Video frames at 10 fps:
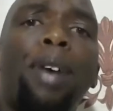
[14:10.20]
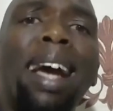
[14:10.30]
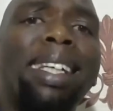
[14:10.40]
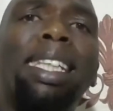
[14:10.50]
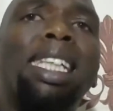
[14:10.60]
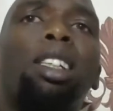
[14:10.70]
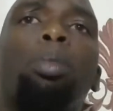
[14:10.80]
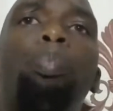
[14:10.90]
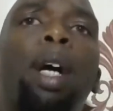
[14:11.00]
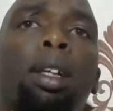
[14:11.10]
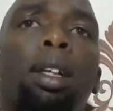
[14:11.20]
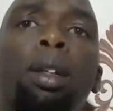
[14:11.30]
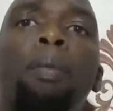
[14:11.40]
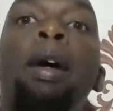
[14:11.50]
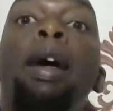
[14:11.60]
fight in this
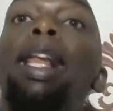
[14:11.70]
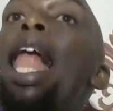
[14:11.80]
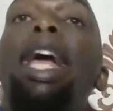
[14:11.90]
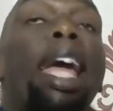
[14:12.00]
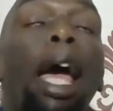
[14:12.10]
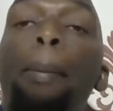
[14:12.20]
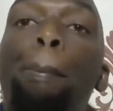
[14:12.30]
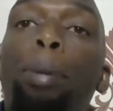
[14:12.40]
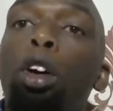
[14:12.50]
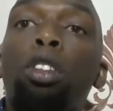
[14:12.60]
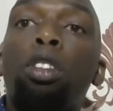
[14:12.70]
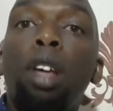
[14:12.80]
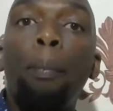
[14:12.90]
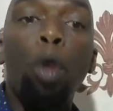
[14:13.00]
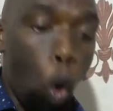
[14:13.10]
battle like a
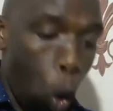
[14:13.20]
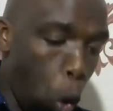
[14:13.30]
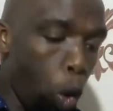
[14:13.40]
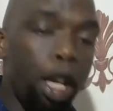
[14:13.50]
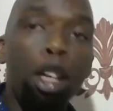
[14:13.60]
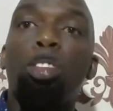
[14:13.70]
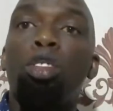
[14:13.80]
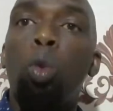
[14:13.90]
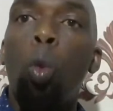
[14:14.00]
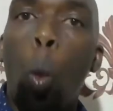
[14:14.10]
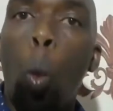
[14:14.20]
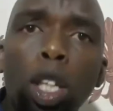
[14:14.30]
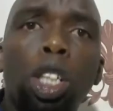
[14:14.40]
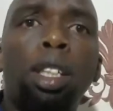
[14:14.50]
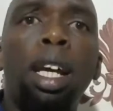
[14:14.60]
boxer who is
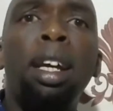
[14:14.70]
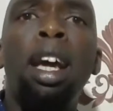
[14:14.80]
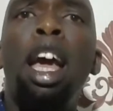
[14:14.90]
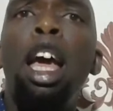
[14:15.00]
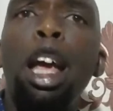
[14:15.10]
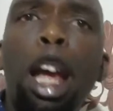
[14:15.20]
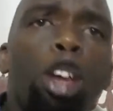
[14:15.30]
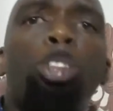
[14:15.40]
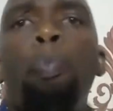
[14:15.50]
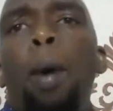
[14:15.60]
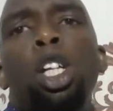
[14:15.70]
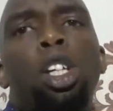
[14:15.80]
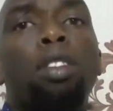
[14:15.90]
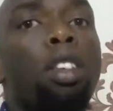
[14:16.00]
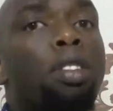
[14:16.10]
wasting his
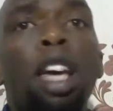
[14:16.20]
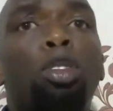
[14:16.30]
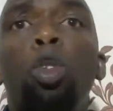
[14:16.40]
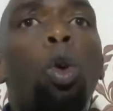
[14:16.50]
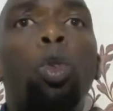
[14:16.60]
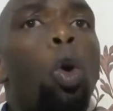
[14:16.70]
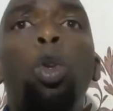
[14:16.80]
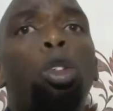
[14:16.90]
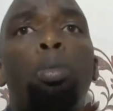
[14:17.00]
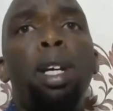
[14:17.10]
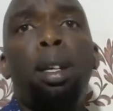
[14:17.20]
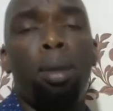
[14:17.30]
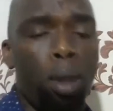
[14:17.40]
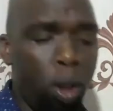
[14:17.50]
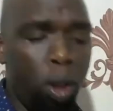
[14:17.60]
punches. He says, no, not me.
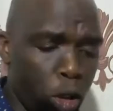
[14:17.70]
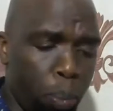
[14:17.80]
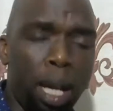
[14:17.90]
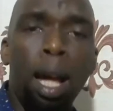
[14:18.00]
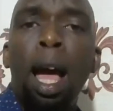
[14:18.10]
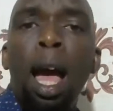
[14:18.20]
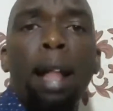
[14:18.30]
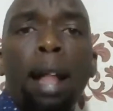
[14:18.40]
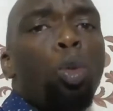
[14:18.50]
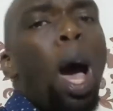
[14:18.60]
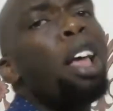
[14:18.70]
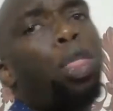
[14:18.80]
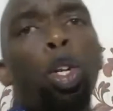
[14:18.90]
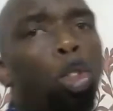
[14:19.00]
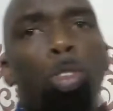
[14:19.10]
And that's why I
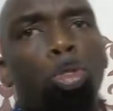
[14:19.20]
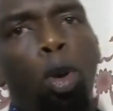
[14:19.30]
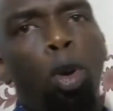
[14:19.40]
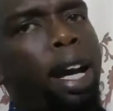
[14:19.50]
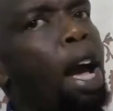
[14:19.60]
thought this morning,